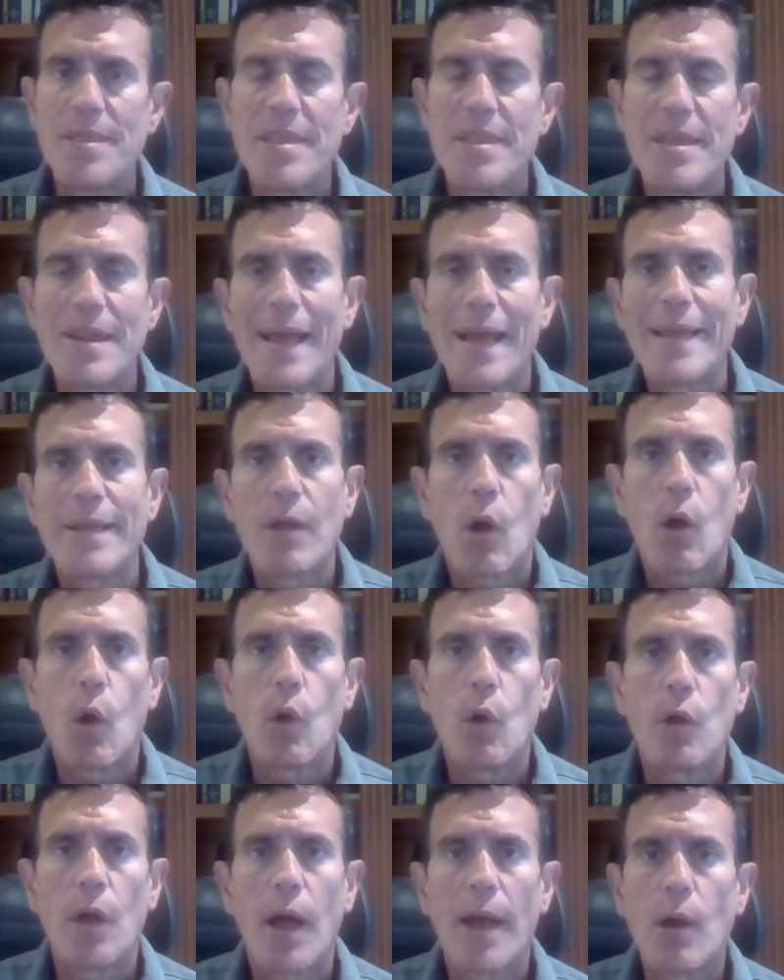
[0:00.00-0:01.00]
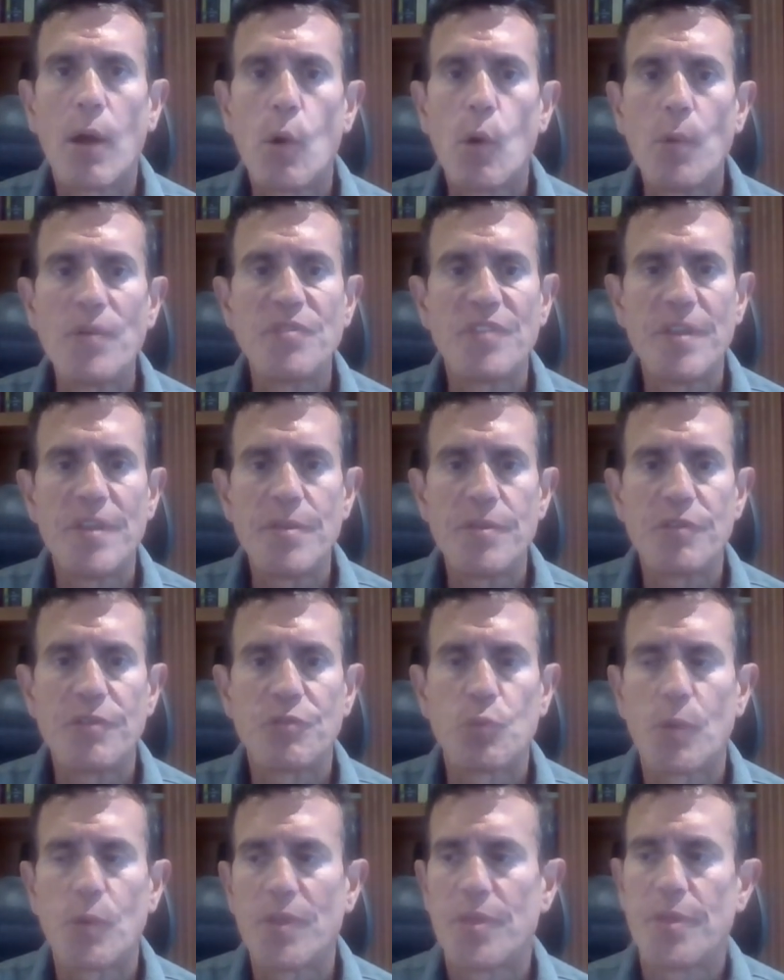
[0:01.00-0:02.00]
then I, I always end
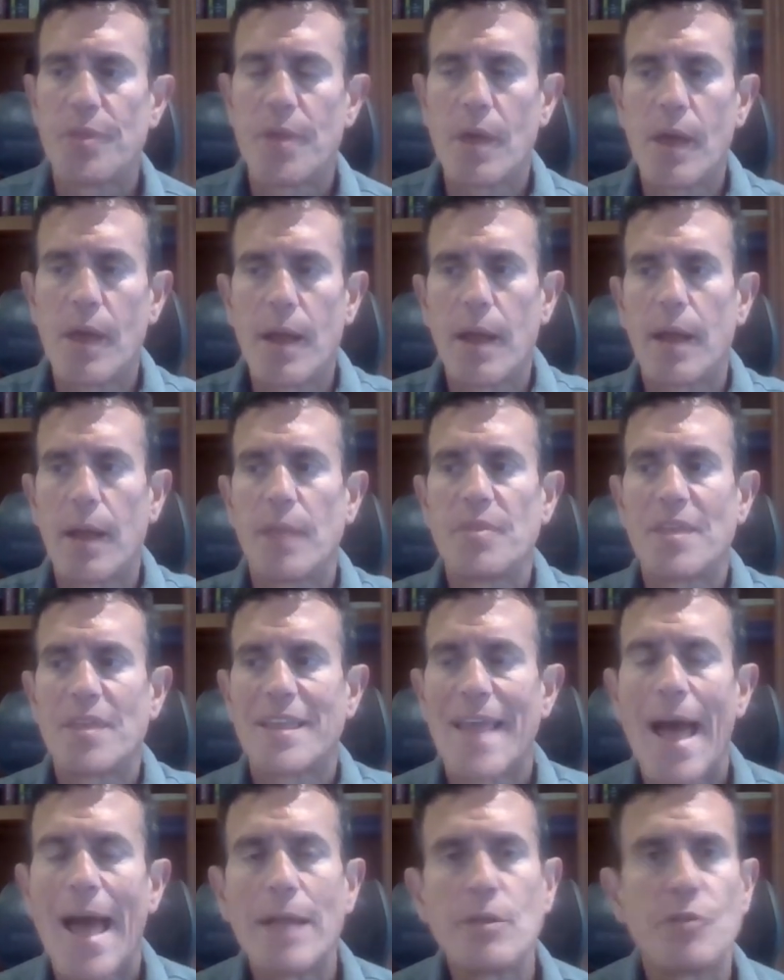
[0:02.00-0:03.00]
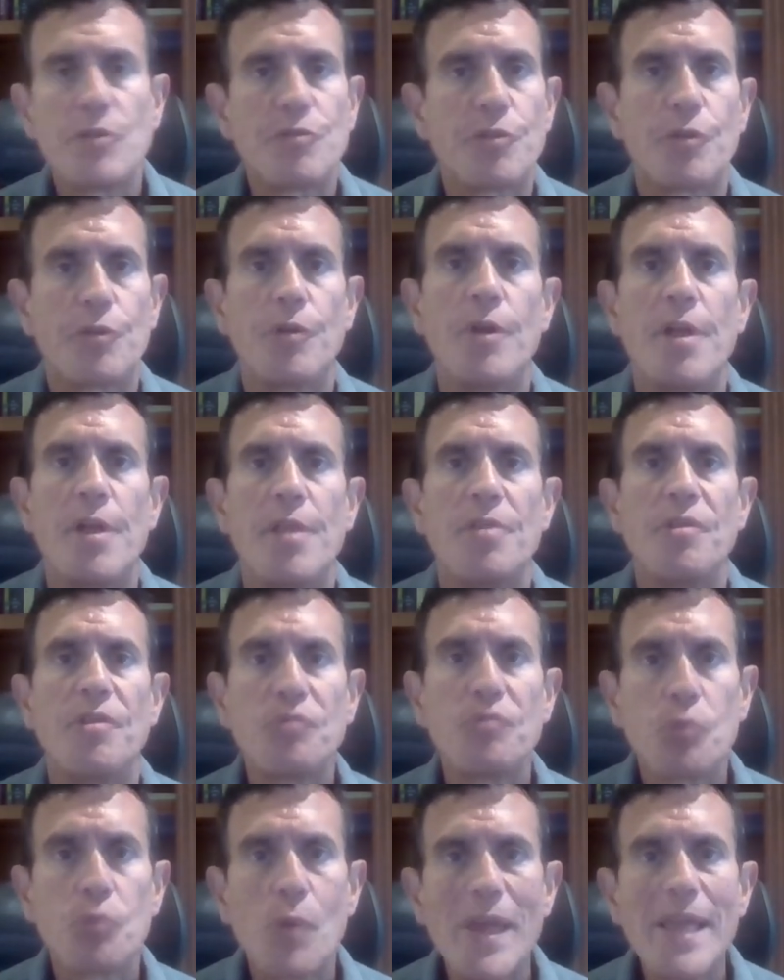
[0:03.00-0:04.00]
this with uh, the calendar.
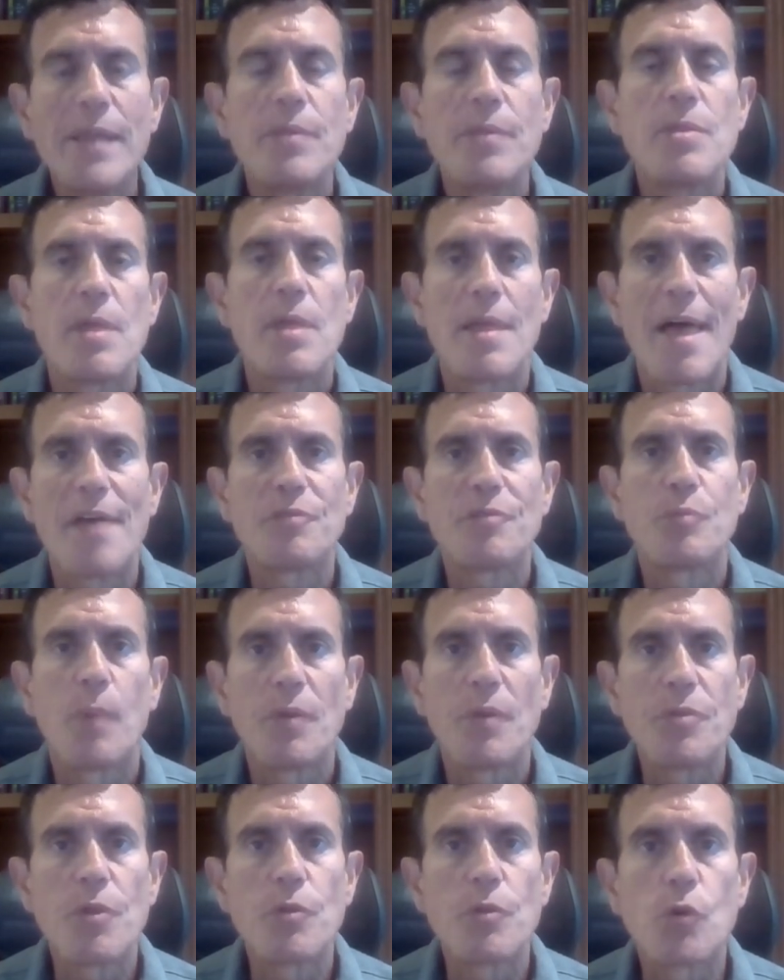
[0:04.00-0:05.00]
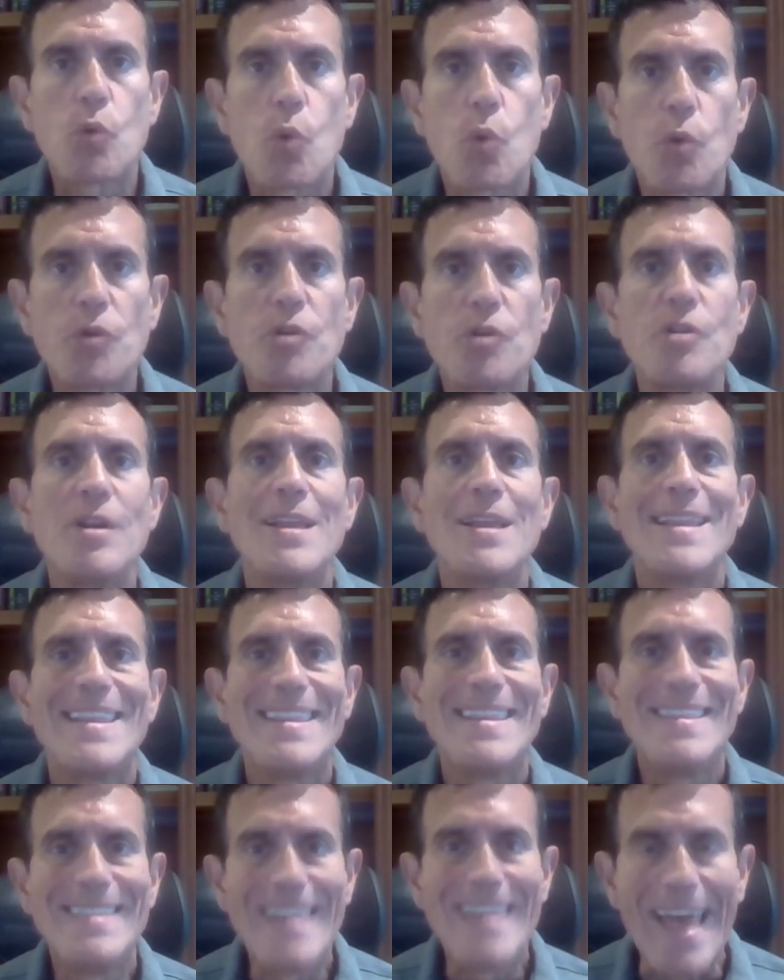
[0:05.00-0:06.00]
This week, the last month of the quarter,
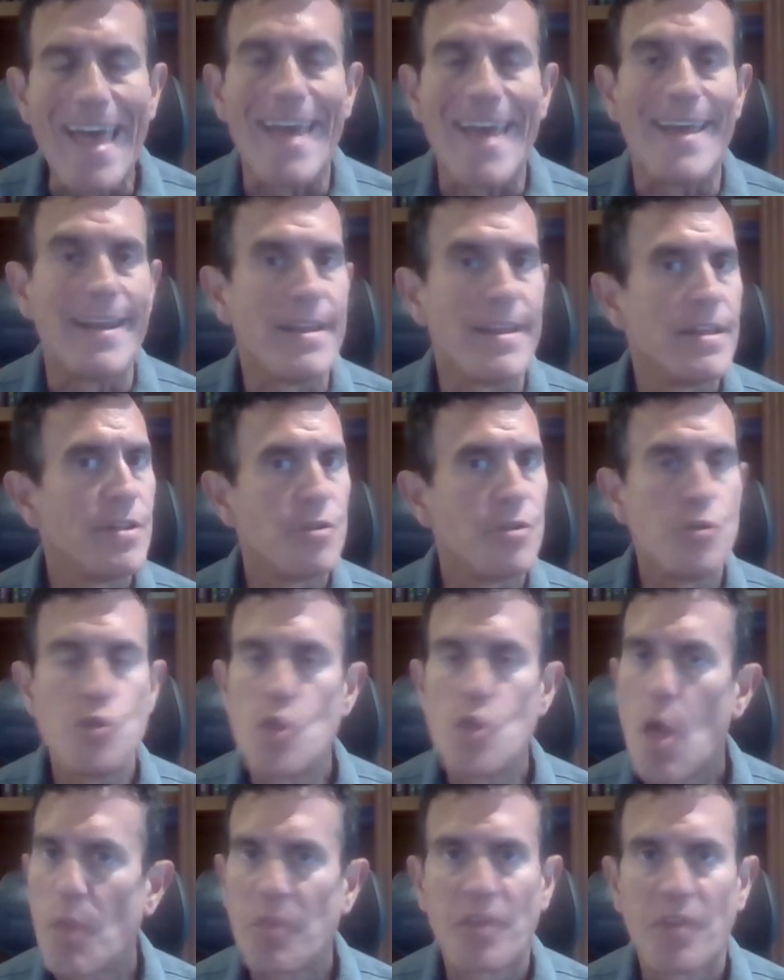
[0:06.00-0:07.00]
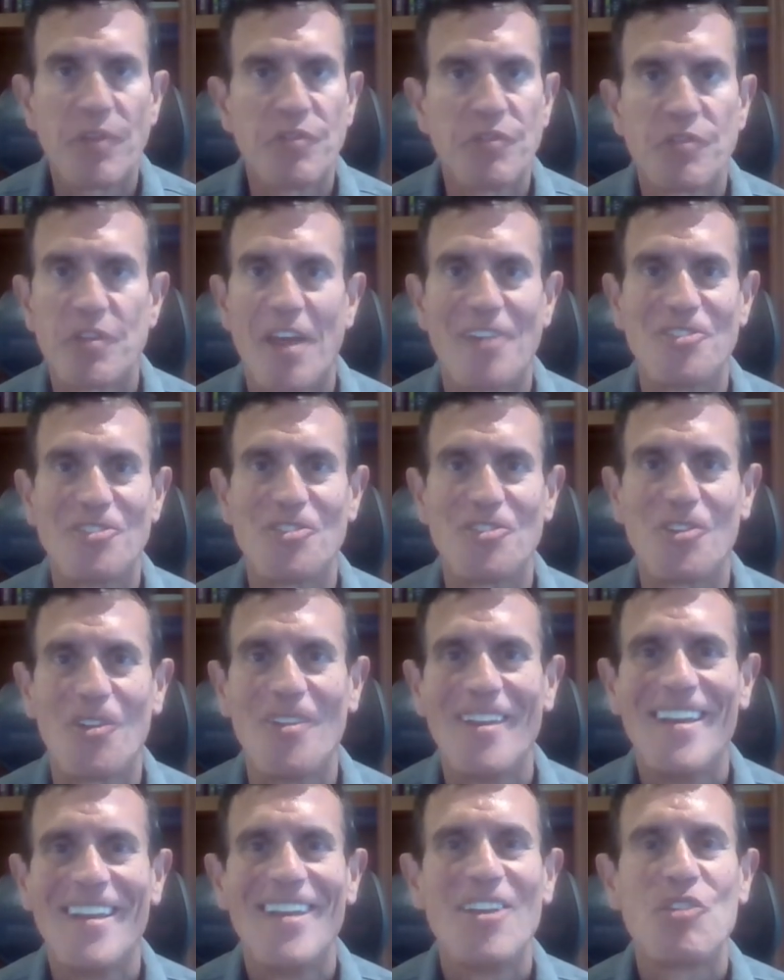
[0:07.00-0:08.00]
dead nothing scheduled.
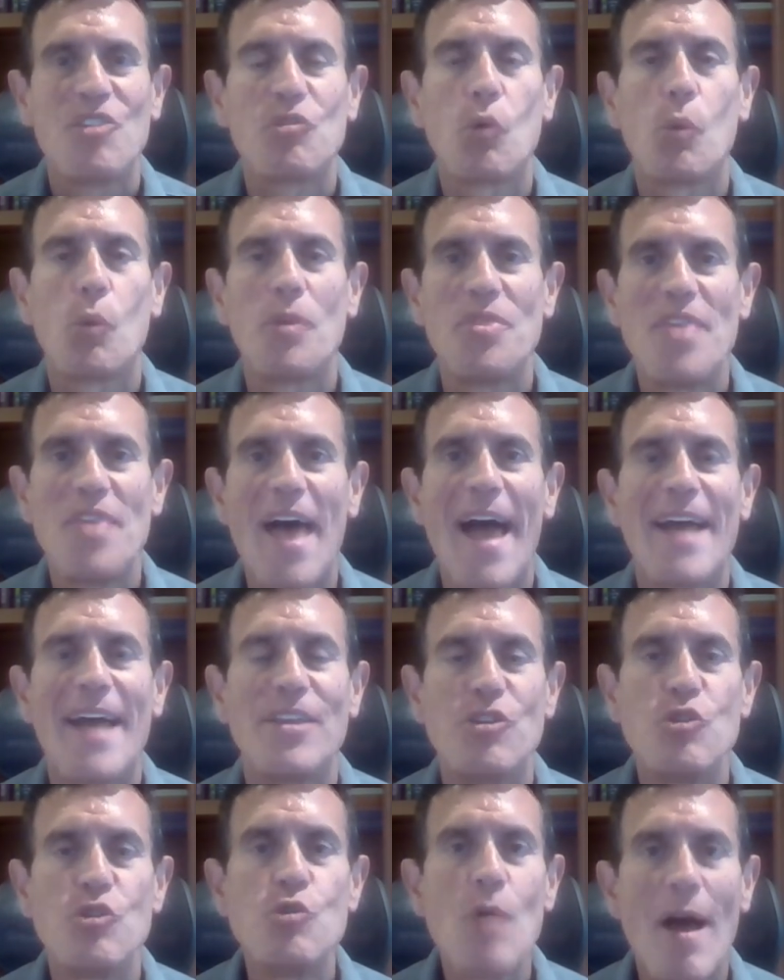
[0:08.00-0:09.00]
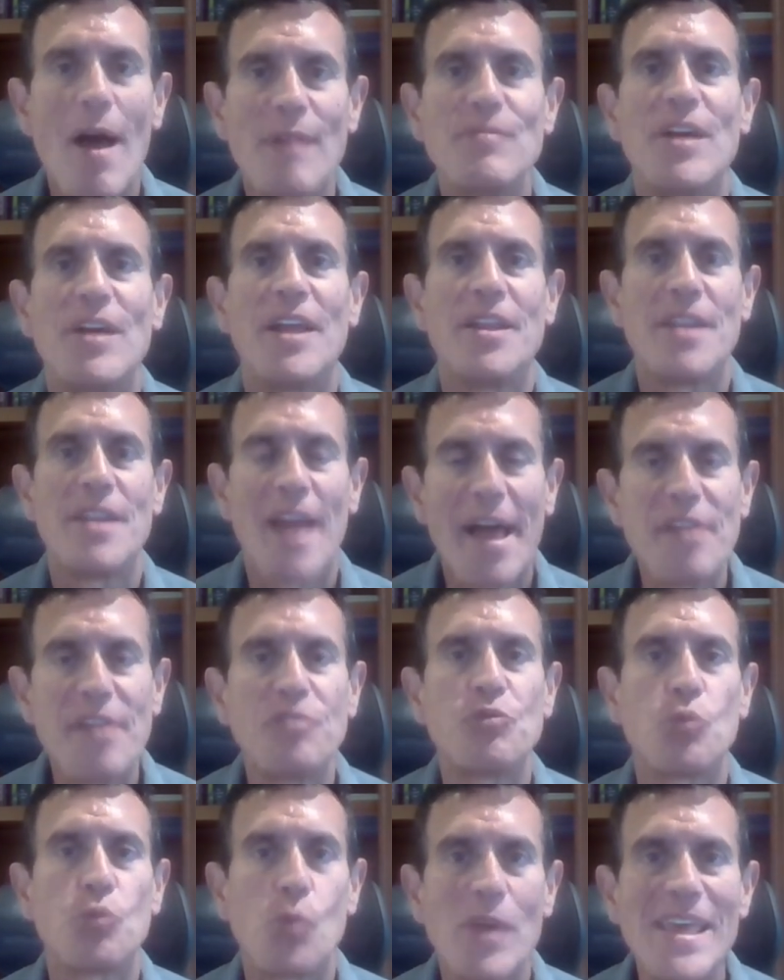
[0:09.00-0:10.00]
So with that, you have a
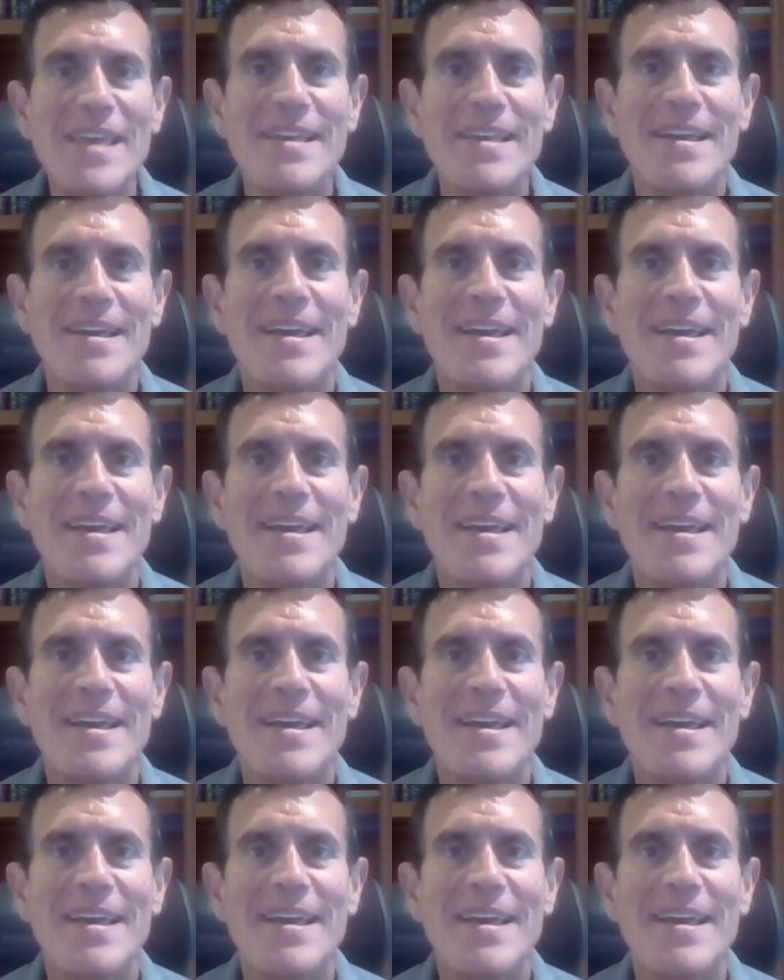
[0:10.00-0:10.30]
nice week